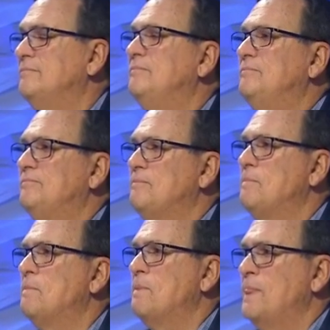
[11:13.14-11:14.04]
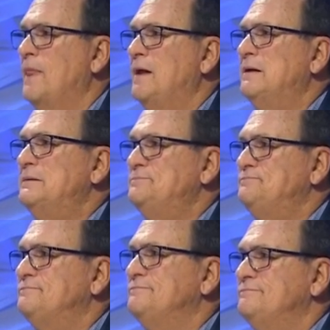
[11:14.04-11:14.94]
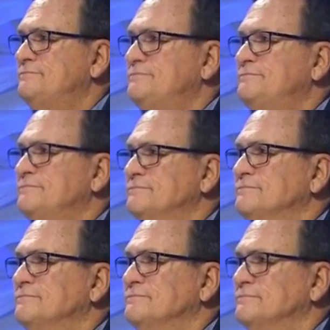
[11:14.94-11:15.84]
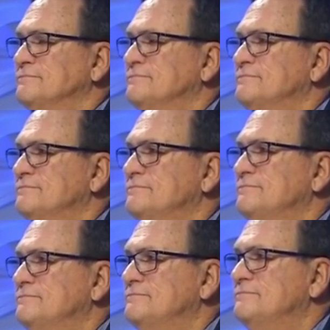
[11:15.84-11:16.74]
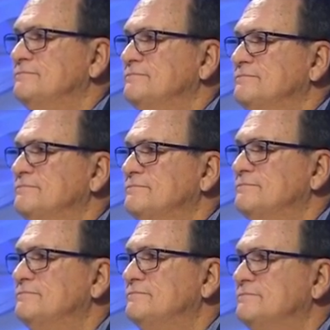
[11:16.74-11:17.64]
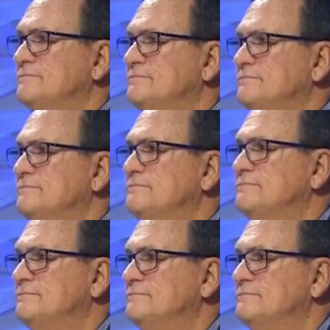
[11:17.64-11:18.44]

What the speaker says: No words are spoken by the person on screen.